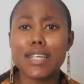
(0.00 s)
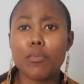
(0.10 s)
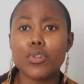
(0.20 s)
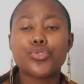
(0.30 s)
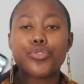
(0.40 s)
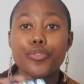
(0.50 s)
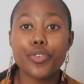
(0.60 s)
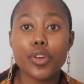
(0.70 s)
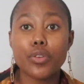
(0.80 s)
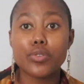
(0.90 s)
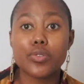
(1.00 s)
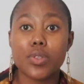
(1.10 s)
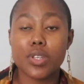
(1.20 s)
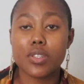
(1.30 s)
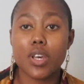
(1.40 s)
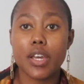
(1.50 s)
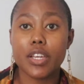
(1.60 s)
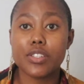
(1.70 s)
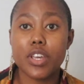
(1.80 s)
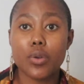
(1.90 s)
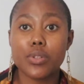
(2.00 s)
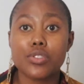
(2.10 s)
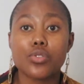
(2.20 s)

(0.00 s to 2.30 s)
someone to refer you to the Easy Equity,